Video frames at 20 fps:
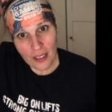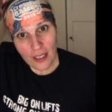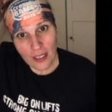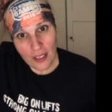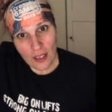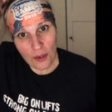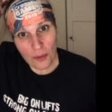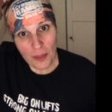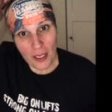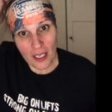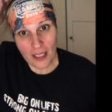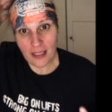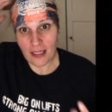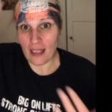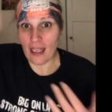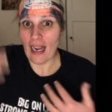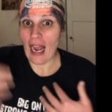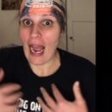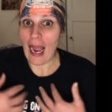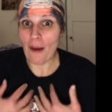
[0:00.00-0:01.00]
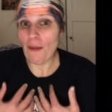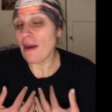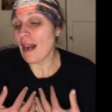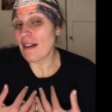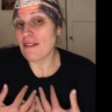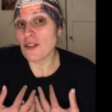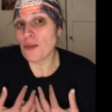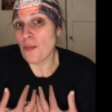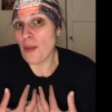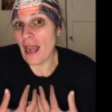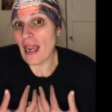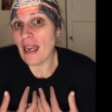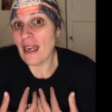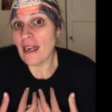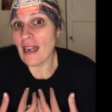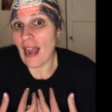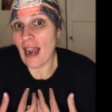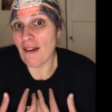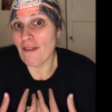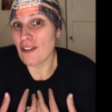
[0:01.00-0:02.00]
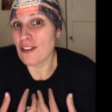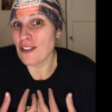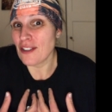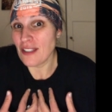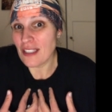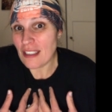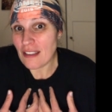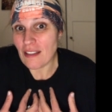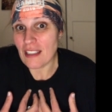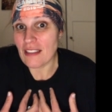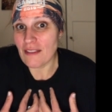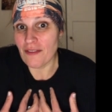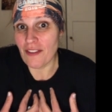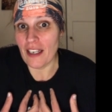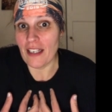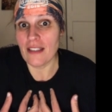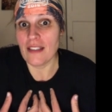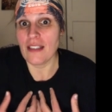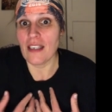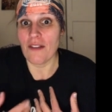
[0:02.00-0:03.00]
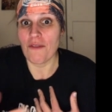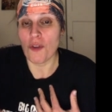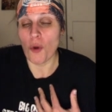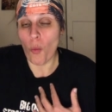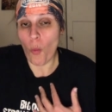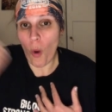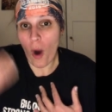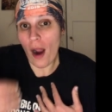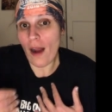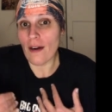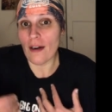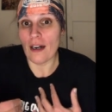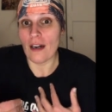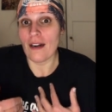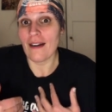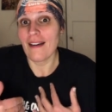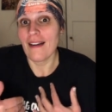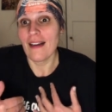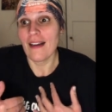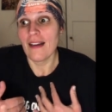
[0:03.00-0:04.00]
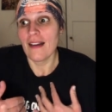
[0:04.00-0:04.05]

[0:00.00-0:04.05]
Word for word: You know, because like I would have to pay to have her ceiling fixed if the water